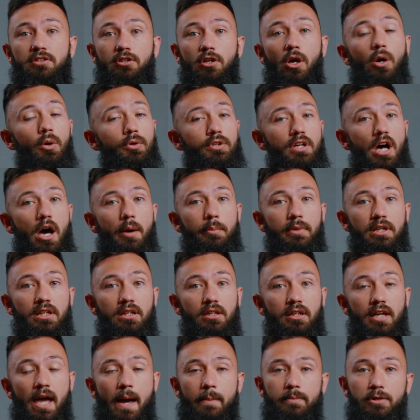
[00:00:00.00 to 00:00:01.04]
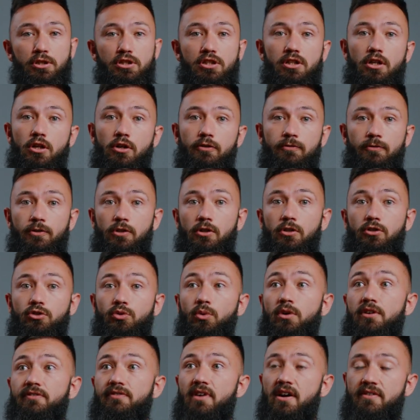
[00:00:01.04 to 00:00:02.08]
codominant cappuccino for
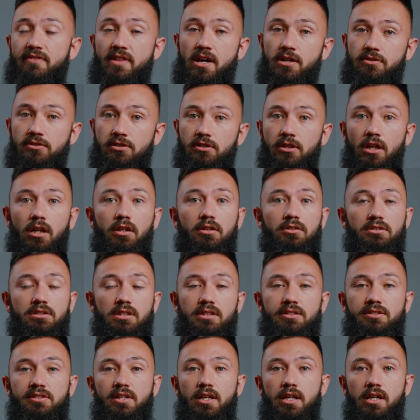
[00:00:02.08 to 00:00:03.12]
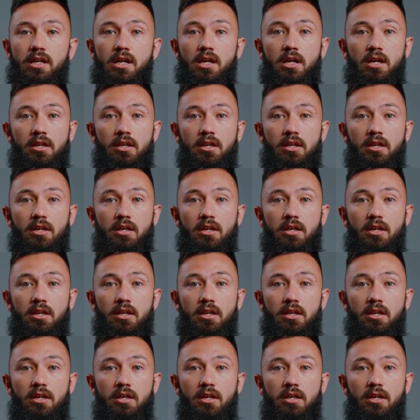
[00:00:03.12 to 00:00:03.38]
$25,000, let's say,